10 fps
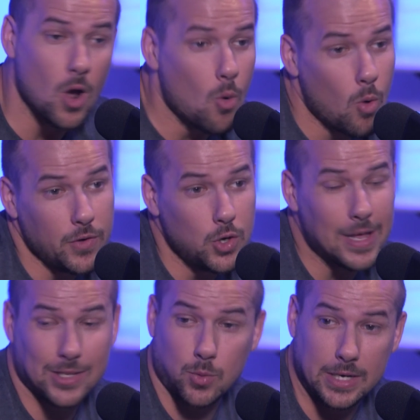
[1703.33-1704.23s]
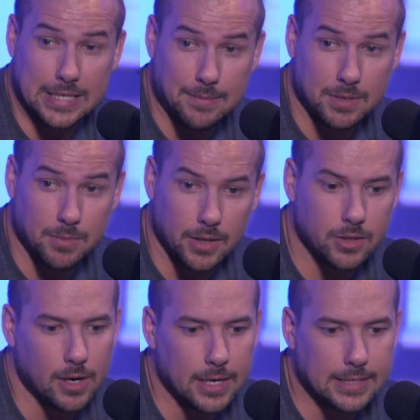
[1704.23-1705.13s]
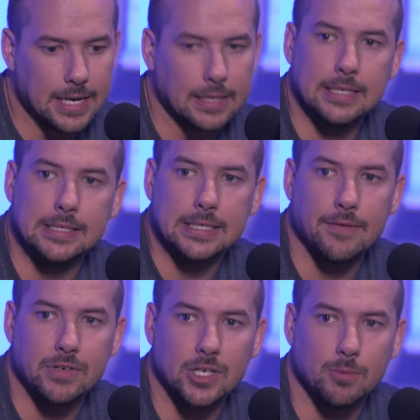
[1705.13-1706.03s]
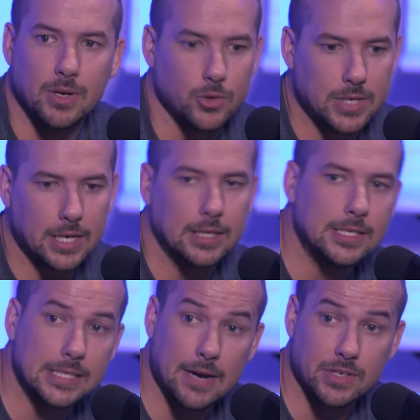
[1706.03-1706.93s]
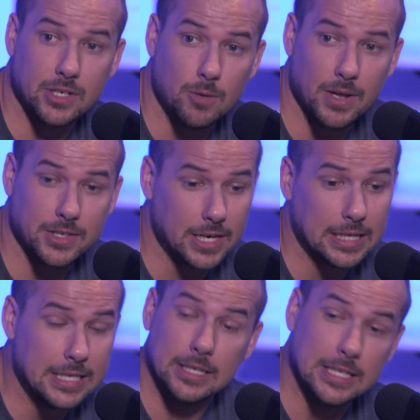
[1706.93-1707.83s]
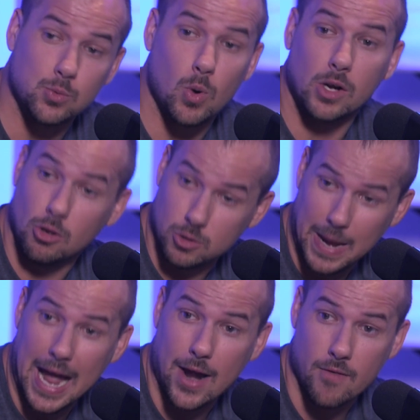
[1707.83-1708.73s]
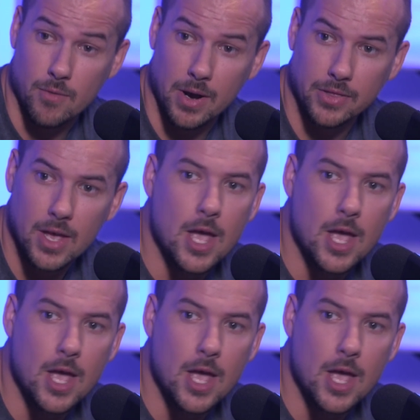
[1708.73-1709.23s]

Well, if you do that twenty times a month, you're going to take a listing every single month. You take yeah. a listing every single month, it's going to lead to at least one closed buyer every month.